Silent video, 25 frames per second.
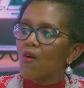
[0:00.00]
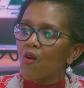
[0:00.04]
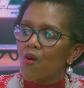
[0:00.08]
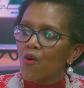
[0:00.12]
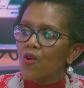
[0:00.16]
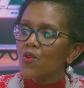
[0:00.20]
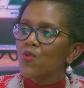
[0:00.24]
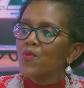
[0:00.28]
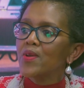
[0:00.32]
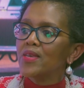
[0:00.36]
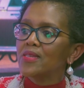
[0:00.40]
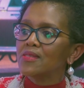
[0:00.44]

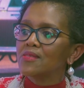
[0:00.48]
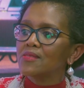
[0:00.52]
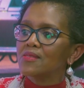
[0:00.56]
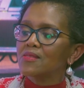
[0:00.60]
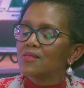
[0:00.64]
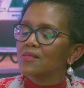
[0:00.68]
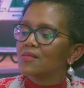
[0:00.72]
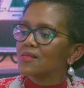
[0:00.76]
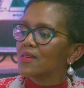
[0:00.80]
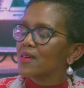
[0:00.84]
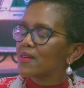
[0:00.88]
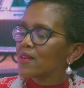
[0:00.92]
always
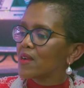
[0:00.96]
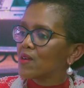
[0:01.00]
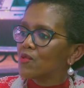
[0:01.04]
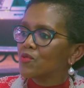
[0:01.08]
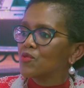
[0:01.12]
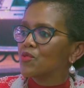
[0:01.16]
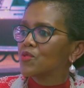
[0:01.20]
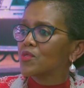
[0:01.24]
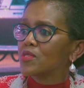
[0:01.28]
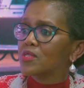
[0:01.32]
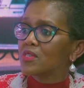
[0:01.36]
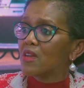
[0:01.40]

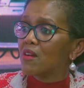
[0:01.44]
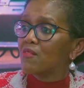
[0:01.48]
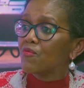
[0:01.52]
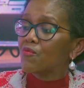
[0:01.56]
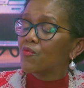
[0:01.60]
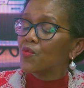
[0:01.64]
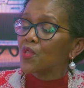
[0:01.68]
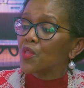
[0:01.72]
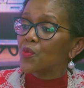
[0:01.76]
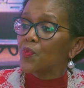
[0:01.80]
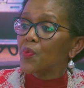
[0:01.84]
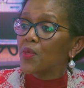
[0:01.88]
surround
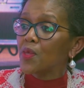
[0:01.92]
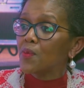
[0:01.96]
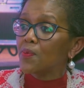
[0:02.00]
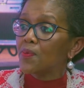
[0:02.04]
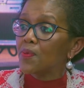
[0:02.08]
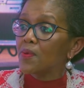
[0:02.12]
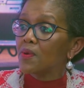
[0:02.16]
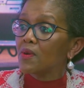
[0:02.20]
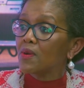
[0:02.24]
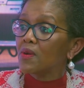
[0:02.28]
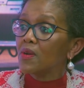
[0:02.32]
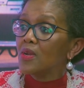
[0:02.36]
yourself with
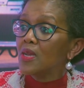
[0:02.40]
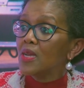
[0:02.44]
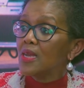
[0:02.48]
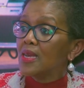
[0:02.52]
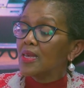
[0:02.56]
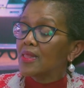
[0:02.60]
people